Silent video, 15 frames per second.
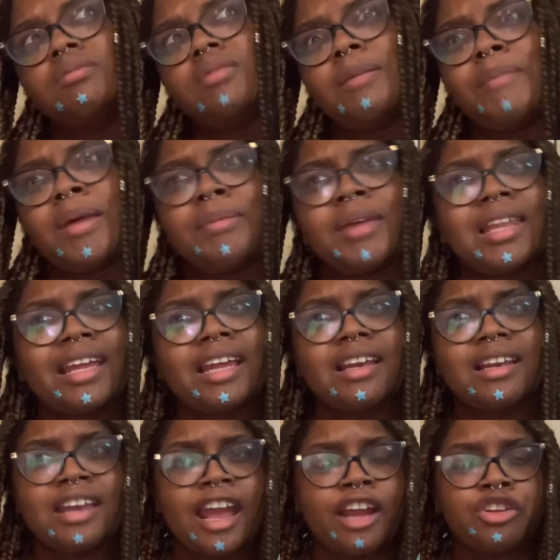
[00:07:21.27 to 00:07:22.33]
maybe like a
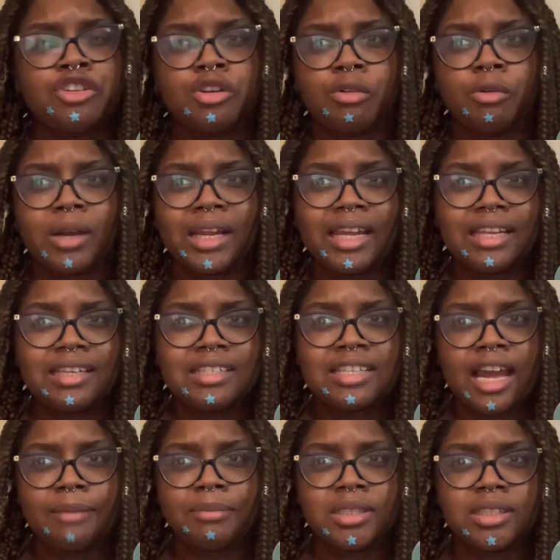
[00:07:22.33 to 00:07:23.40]
nectarine
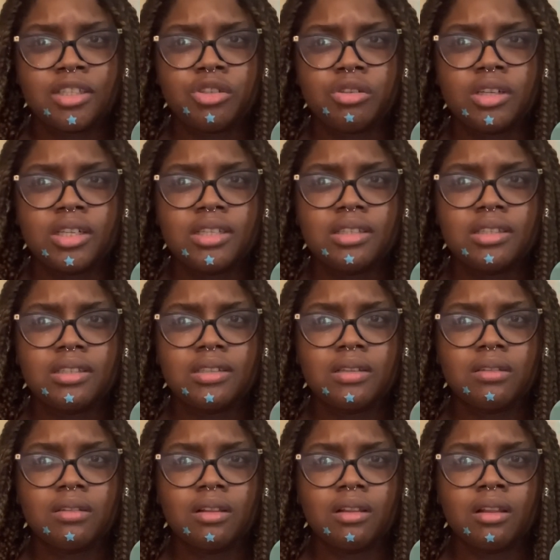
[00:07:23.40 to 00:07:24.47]
type citrus,
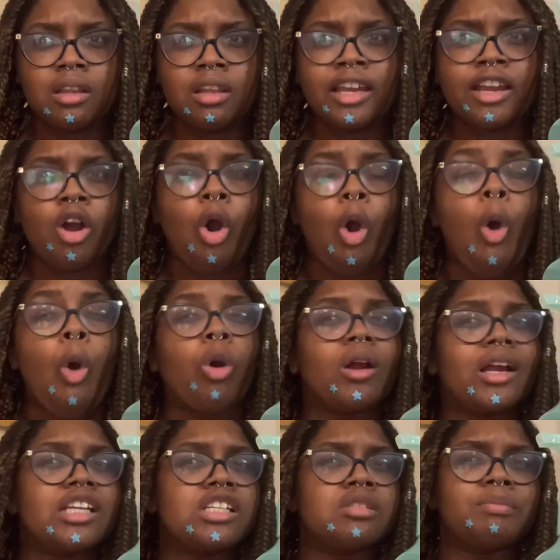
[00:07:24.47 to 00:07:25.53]
like a
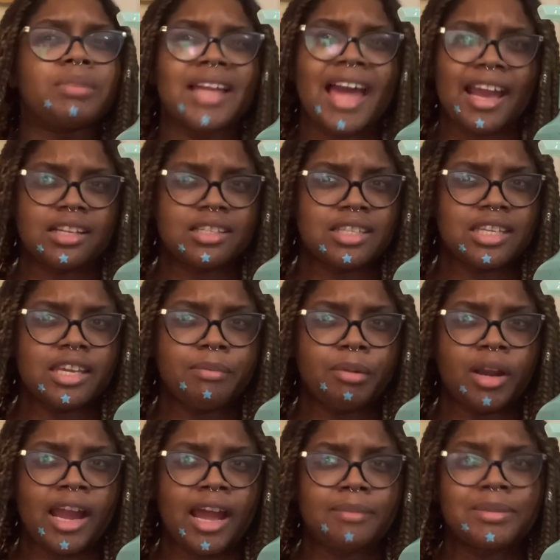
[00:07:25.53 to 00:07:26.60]
orange black tea,
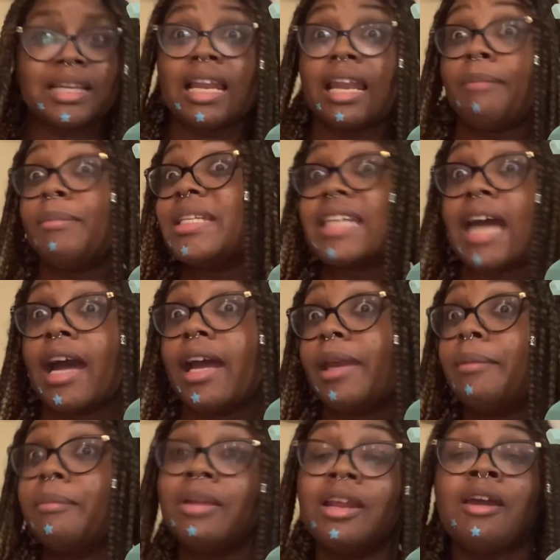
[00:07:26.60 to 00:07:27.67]
perhaps
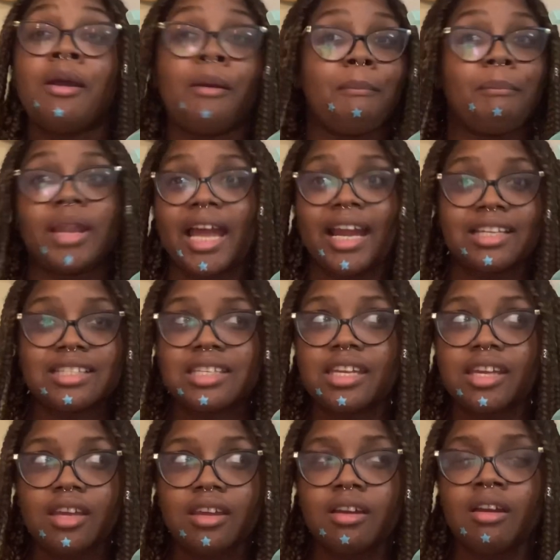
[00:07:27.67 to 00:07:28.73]
clementine black tea.